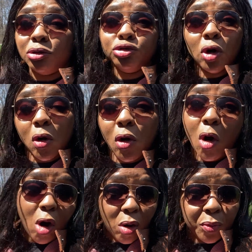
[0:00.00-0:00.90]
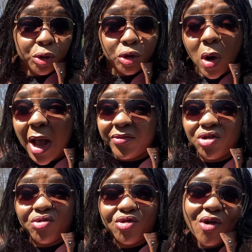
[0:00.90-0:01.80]
don't come. You don't have the
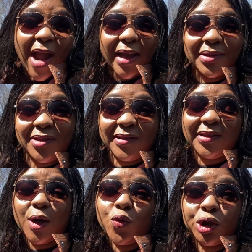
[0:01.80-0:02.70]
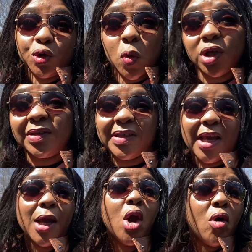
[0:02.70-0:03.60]
right to say what you want to
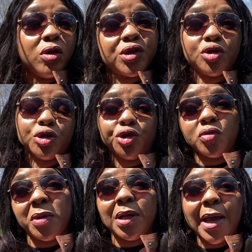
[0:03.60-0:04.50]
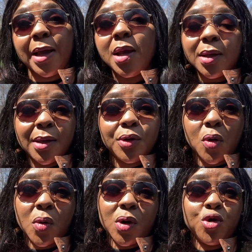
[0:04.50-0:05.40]
say on social media.
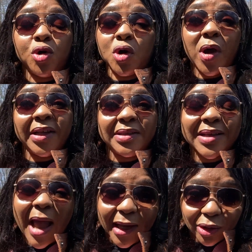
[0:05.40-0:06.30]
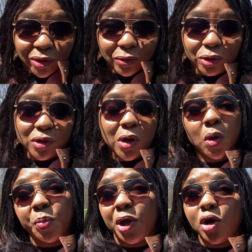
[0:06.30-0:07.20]
You're not entitled to your
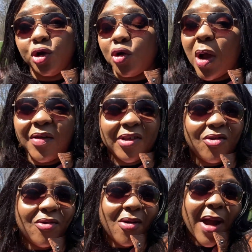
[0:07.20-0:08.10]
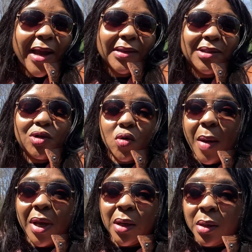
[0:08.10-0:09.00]
opinion. You don't have the right
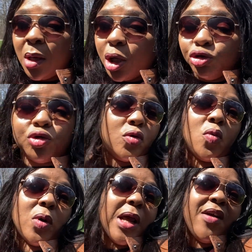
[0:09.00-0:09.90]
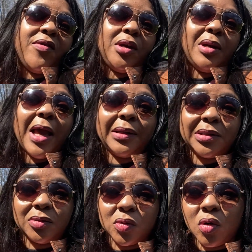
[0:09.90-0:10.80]
to, do whatever you like to
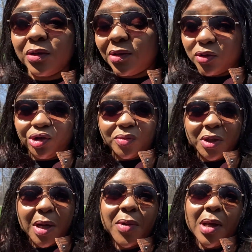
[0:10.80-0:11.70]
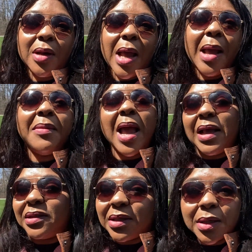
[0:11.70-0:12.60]
do on social media. But I'm
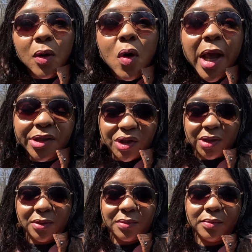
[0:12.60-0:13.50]
asking a question,